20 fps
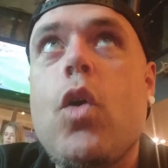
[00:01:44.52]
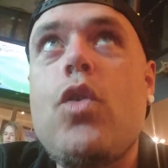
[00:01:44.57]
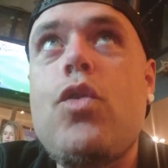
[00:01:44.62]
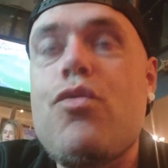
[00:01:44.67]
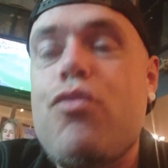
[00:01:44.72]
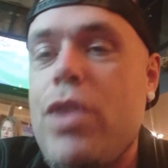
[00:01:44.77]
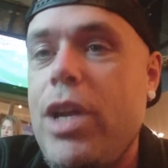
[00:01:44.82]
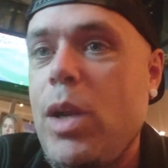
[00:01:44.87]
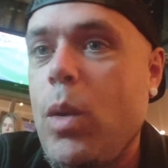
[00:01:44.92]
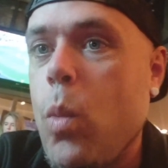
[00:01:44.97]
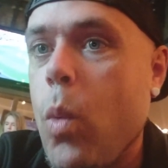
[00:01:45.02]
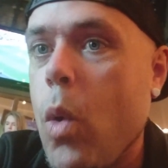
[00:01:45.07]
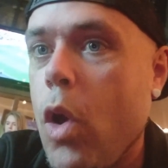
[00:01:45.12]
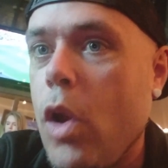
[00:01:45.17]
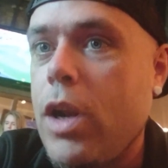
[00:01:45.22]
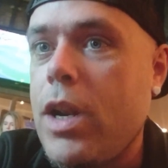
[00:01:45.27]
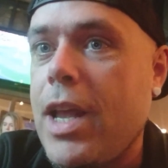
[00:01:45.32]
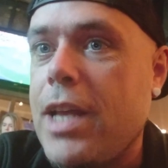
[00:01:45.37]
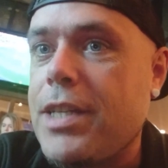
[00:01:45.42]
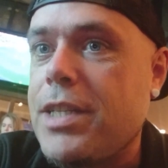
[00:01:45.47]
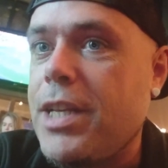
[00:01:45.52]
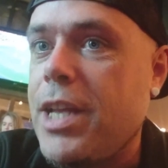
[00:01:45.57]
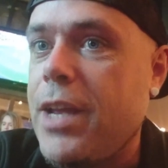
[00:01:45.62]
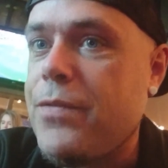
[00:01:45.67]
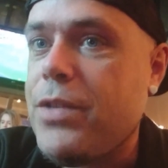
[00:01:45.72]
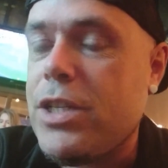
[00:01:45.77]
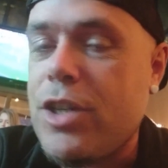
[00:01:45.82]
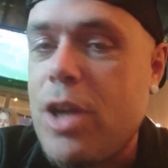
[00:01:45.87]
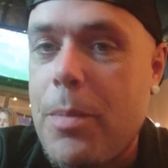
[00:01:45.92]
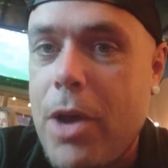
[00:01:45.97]
Unreal, world
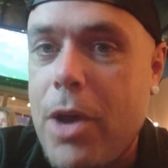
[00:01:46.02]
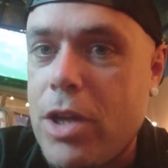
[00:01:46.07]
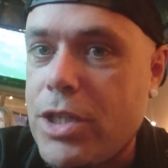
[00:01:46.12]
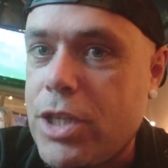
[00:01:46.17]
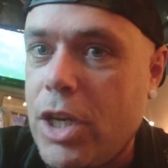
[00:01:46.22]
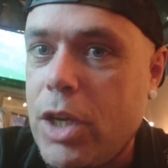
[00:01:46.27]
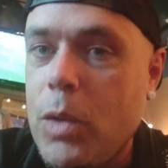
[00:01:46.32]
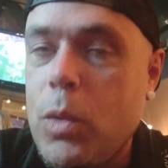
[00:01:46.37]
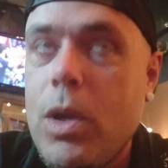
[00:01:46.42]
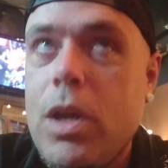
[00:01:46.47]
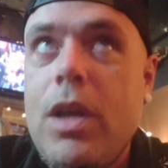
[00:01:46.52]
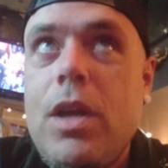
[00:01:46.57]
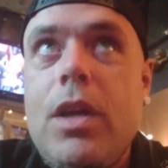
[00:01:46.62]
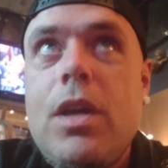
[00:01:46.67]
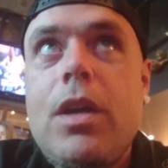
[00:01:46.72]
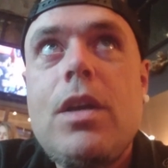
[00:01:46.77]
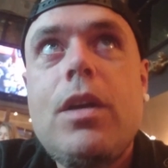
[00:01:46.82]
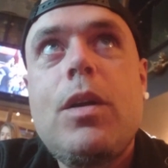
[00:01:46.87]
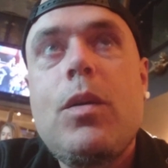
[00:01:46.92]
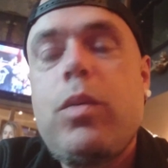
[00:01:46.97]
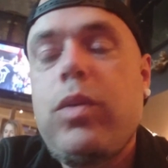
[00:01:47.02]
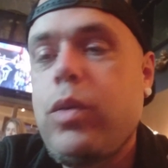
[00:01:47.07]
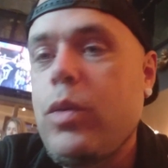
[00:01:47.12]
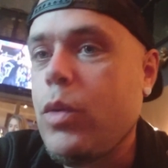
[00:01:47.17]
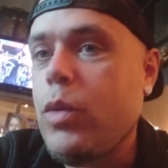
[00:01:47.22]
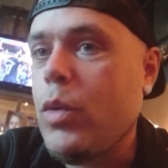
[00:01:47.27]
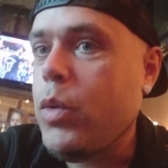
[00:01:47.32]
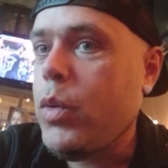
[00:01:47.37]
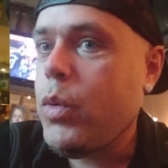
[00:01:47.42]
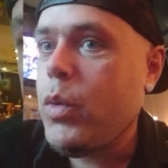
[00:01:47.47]
class save to stop
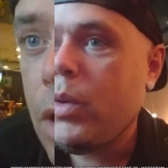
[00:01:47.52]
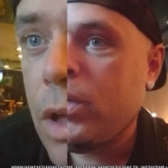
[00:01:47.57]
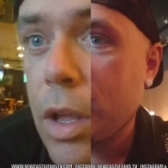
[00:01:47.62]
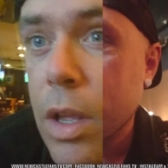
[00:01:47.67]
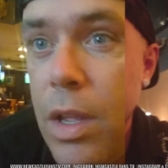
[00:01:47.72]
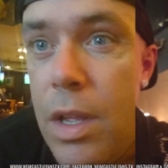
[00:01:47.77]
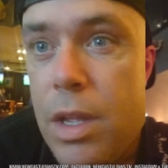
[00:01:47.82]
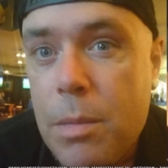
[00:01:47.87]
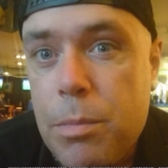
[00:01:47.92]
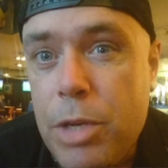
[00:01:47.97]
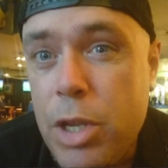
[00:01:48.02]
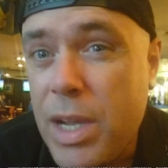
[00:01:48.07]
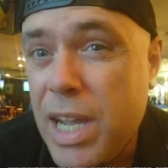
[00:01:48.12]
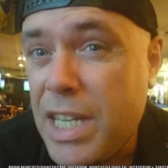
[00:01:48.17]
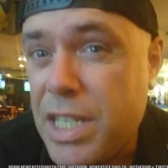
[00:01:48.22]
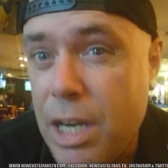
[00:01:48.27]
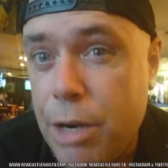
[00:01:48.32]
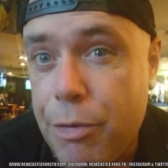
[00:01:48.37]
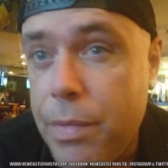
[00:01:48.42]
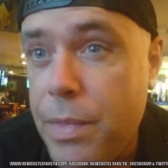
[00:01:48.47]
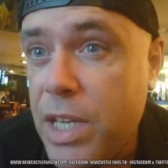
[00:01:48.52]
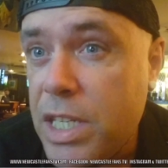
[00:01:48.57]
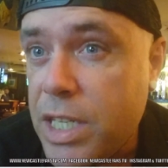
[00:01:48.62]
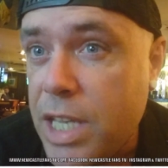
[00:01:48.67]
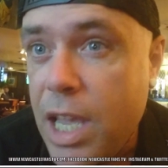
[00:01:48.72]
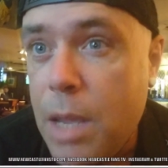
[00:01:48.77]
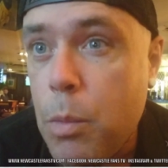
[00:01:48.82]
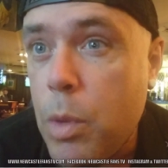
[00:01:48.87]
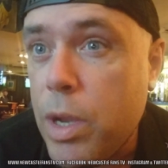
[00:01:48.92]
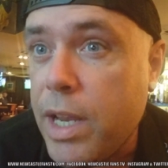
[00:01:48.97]
Hosselo. Newcastle are
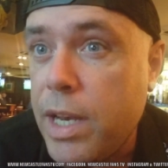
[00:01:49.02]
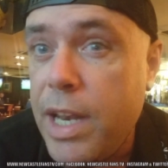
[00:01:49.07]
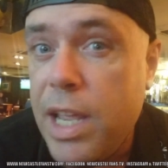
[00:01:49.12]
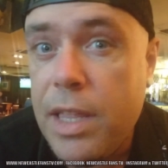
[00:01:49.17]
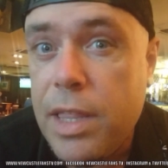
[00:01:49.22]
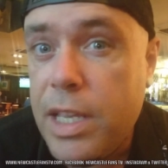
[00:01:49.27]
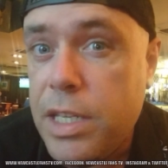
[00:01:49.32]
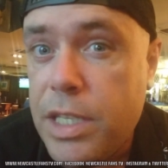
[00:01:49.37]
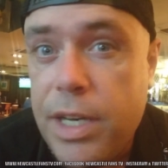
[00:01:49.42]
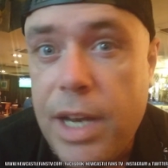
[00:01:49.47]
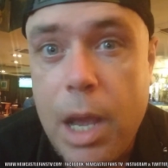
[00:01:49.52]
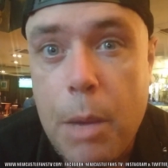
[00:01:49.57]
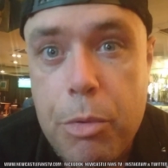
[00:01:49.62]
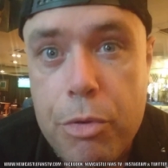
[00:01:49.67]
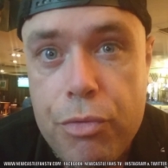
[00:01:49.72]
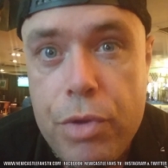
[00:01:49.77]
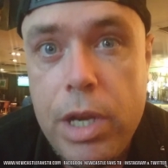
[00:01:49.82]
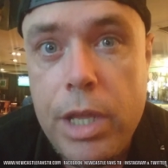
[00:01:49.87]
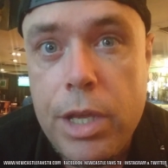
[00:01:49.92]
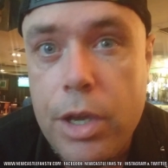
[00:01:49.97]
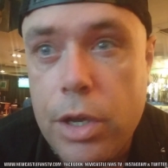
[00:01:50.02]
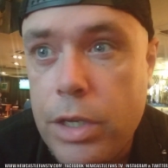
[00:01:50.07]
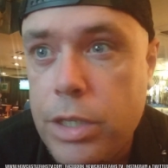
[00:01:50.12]
in this game, we can nick this in now, we're really